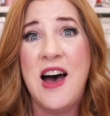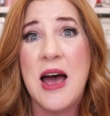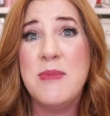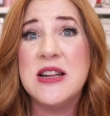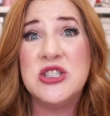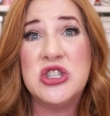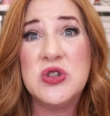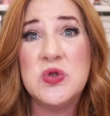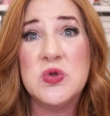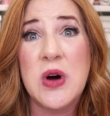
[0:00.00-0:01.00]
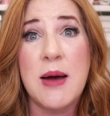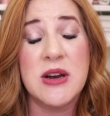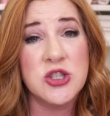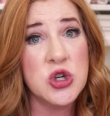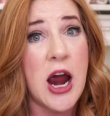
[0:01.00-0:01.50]
I'm going
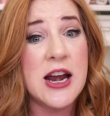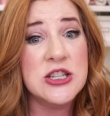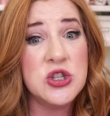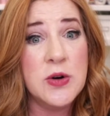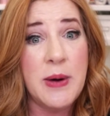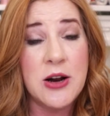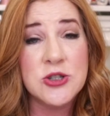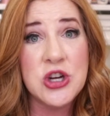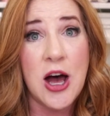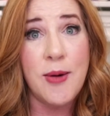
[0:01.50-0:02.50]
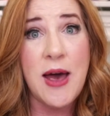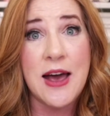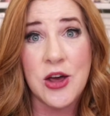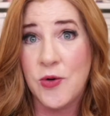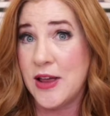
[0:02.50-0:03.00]
to try to do a better job
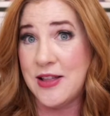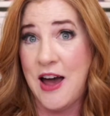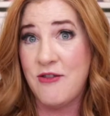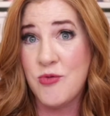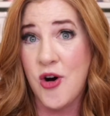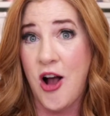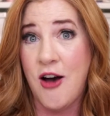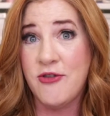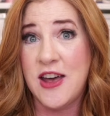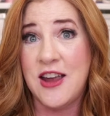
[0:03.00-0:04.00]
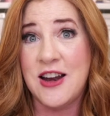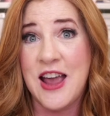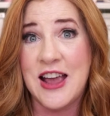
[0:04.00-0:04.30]
at going live more often,